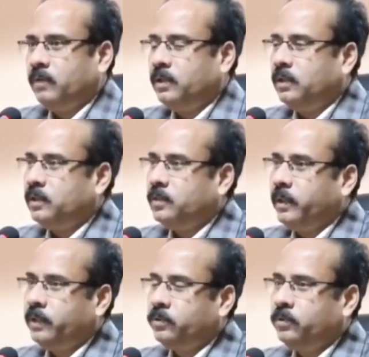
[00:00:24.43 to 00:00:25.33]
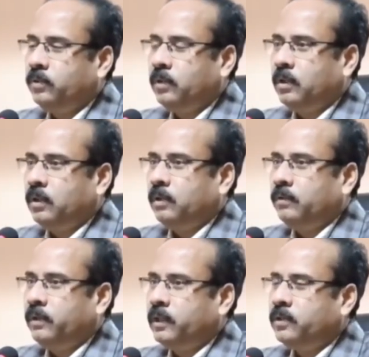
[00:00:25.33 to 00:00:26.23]
with respect to
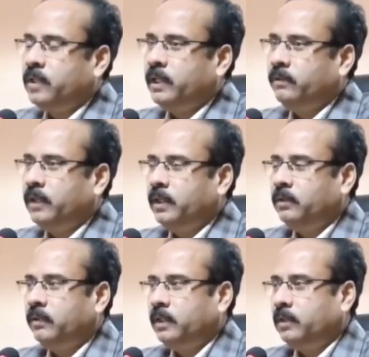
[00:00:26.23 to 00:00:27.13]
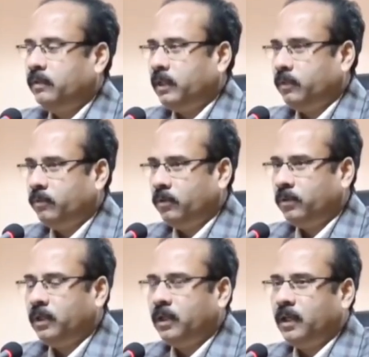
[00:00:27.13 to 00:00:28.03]
1st January
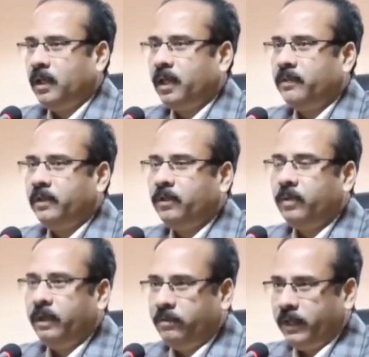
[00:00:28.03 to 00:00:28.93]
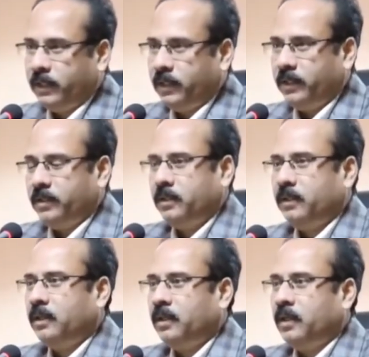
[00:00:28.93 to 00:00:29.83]
2024 as the qualifying date.
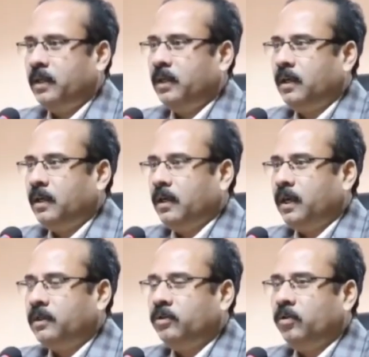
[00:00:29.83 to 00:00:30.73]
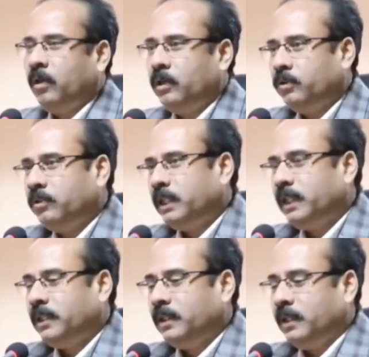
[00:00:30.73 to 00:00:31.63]
As you all know
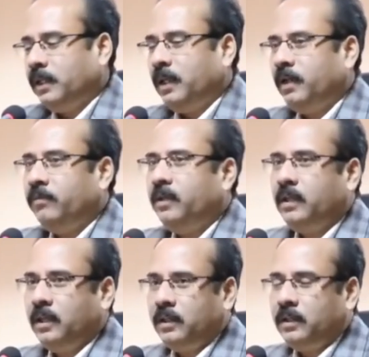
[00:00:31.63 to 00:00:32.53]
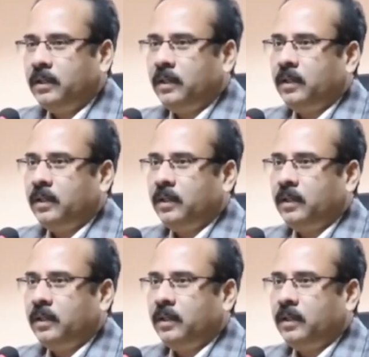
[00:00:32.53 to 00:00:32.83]
that every year